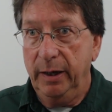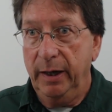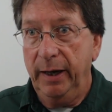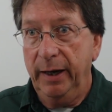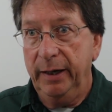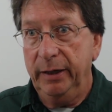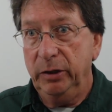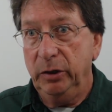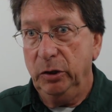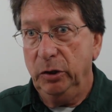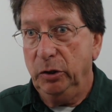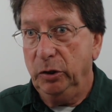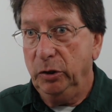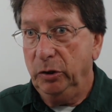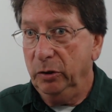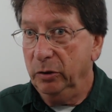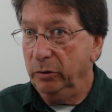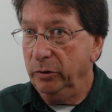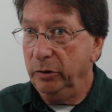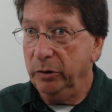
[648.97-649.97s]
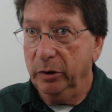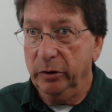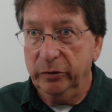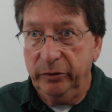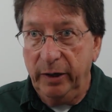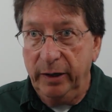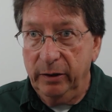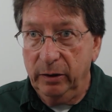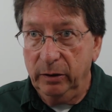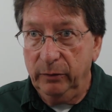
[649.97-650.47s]
and you're going to
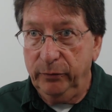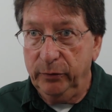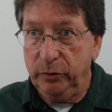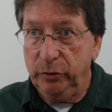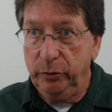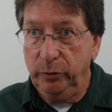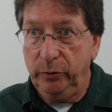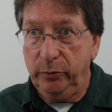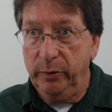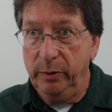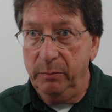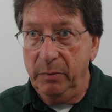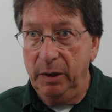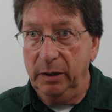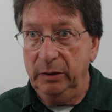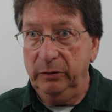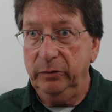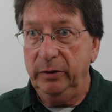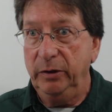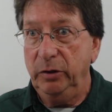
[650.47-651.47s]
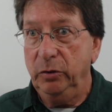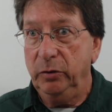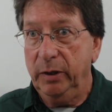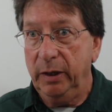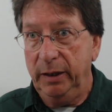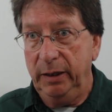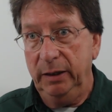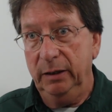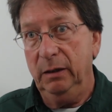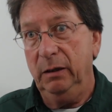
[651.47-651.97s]
stay there for 2-3 months and you
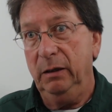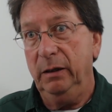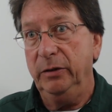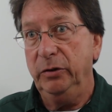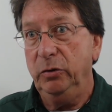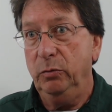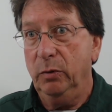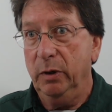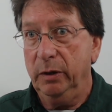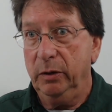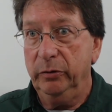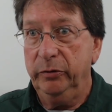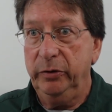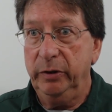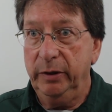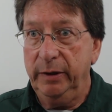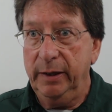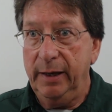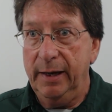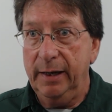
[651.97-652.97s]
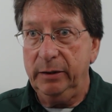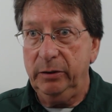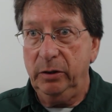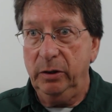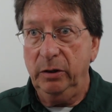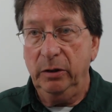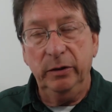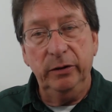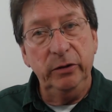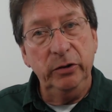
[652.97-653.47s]
get ill and you want to go see a
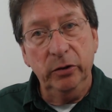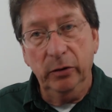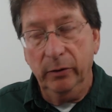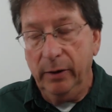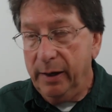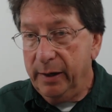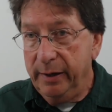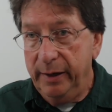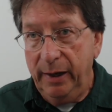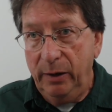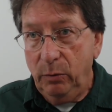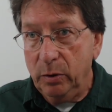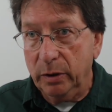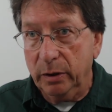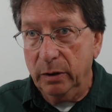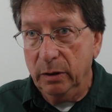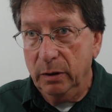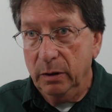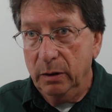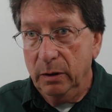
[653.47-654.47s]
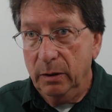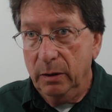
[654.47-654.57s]
doctor, you're out of network.